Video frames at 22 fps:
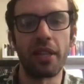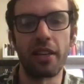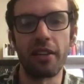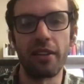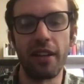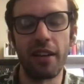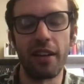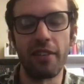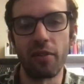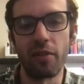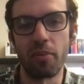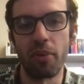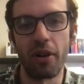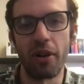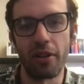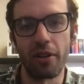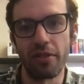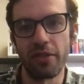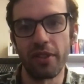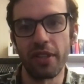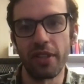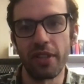but that are never
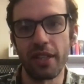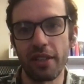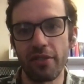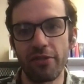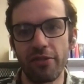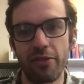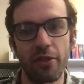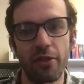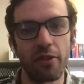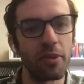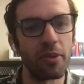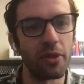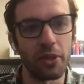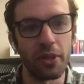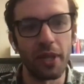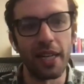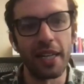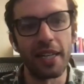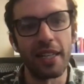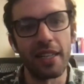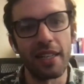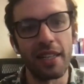part of like formal
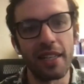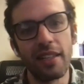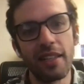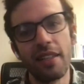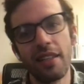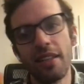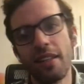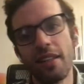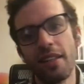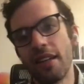training.